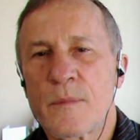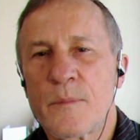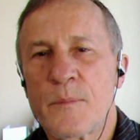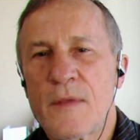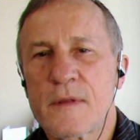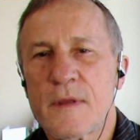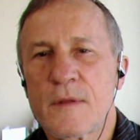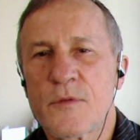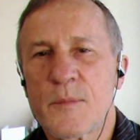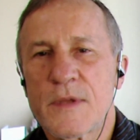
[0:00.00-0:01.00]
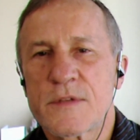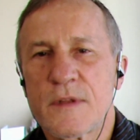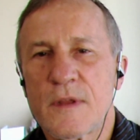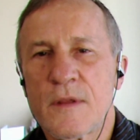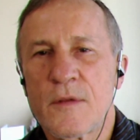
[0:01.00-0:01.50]
basically
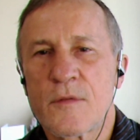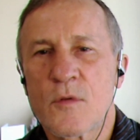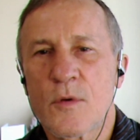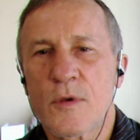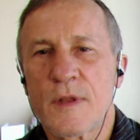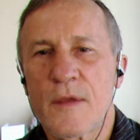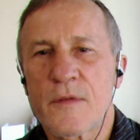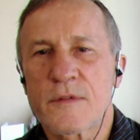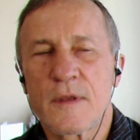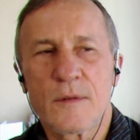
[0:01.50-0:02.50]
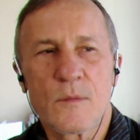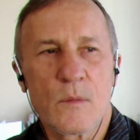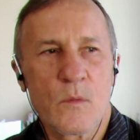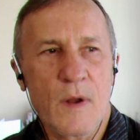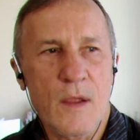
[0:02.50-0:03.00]
information is organized
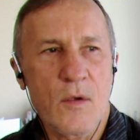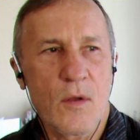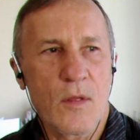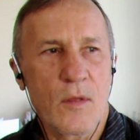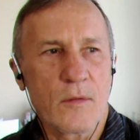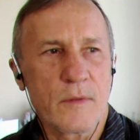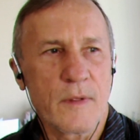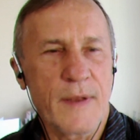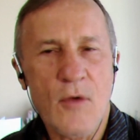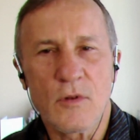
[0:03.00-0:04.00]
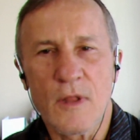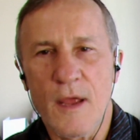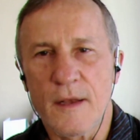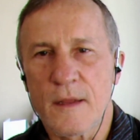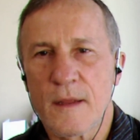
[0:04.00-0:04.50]
in what I call an
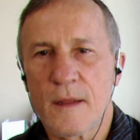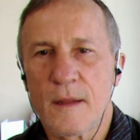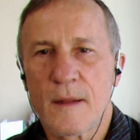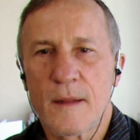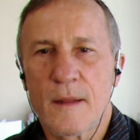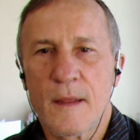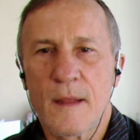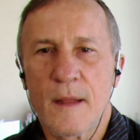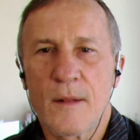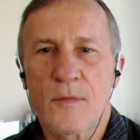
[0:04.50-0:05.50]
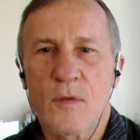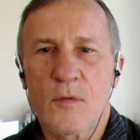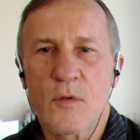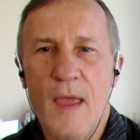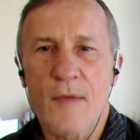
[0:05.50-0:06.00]
outline. And so
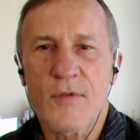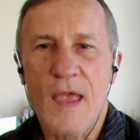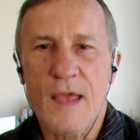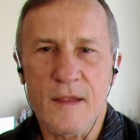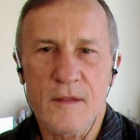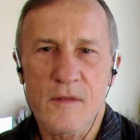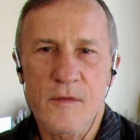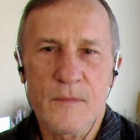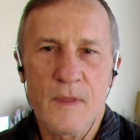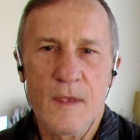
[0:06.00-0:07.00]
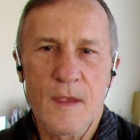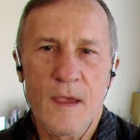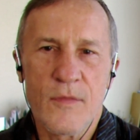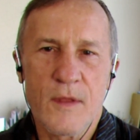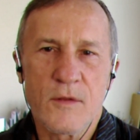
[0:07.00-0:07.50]
you have headings,
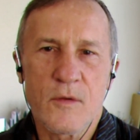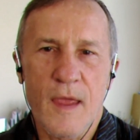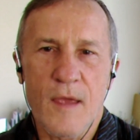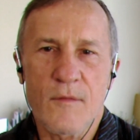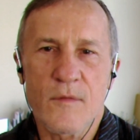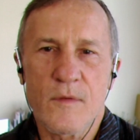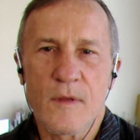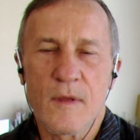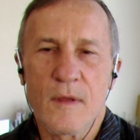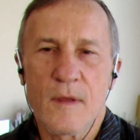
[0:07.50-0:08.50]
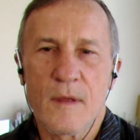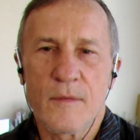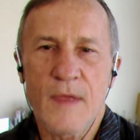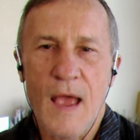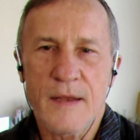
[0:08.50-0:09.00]
and then you have
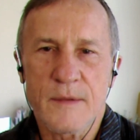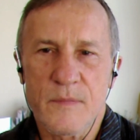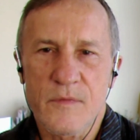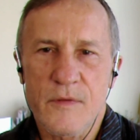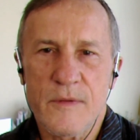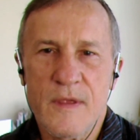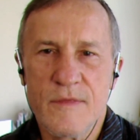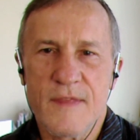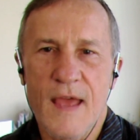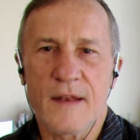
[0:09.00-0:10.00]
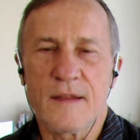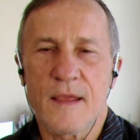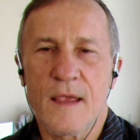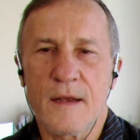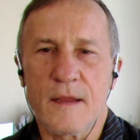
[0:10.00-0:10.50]
the items in that
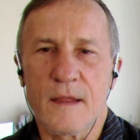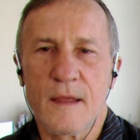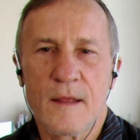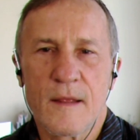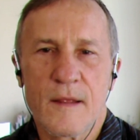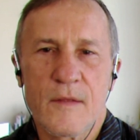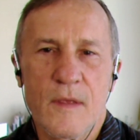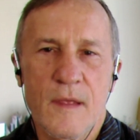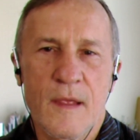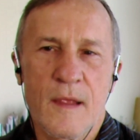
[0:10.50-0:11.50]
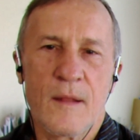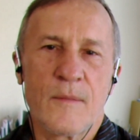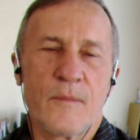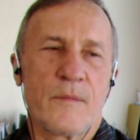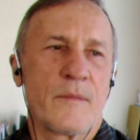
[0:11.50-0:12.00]
heading.
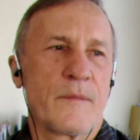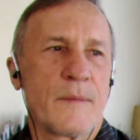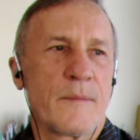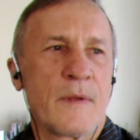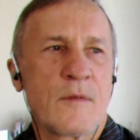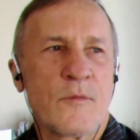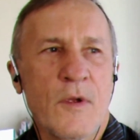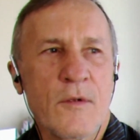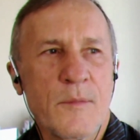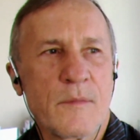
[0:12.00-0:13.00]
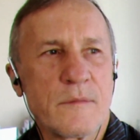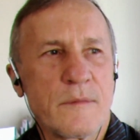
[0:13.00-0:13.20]
And it's something